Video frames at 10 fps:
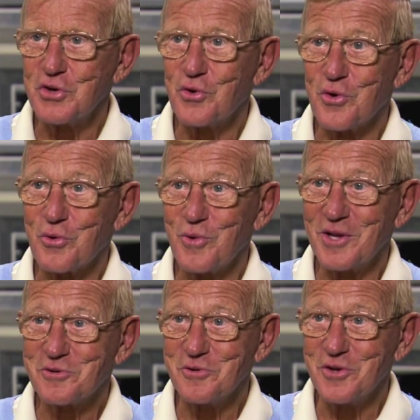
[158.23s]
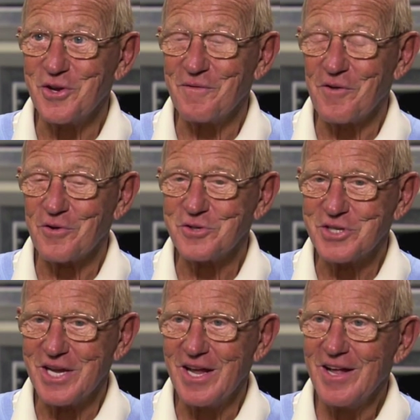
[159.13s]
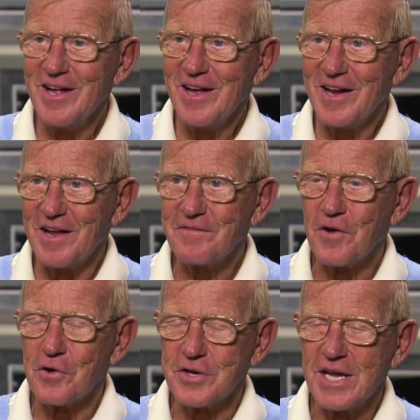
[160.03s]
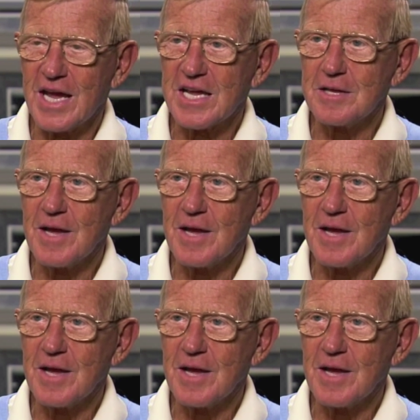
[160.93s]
Northwestern University, and I followed the Yankees.